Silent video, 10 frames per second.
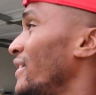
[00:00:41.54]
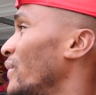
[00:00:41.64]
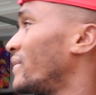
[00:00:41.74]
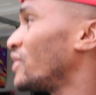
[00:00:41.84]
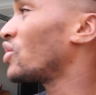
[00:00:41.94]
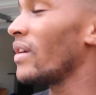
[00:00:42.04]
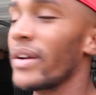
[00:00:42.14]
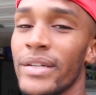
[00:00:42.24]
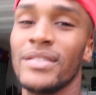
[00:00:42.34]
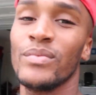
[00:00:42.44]
here with the
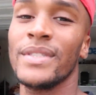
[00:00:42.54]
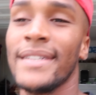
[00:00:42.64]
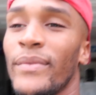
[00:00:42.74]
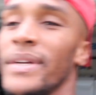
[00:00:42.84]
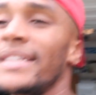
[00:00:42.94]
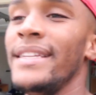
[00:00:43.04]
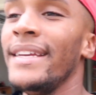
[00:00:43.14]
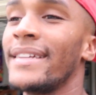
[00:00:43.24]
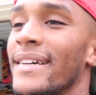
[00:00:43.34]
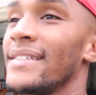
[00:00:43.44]
truck, which I really
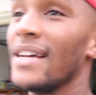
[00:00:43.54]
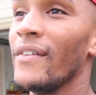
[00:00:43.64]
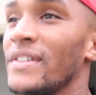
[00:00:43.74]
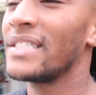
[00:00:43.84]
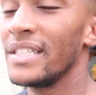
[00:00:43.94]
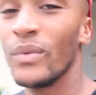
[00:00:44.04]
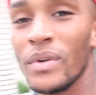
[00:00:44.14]
need because obviously the